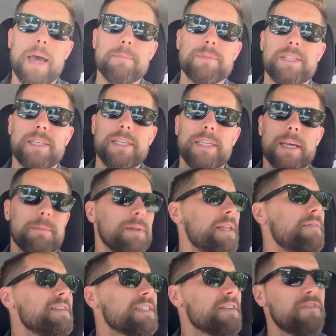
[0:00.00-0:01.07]
MT, I
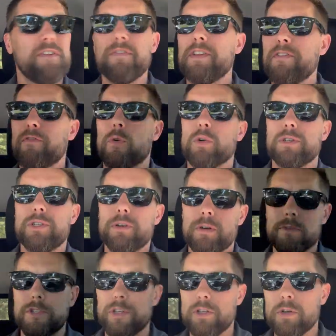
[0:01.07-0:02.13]
believe it's the
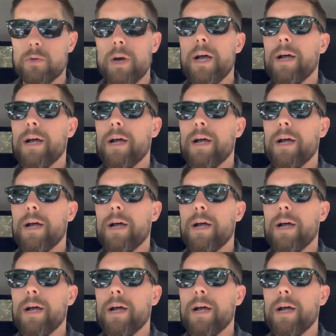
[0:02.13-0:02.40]
5402,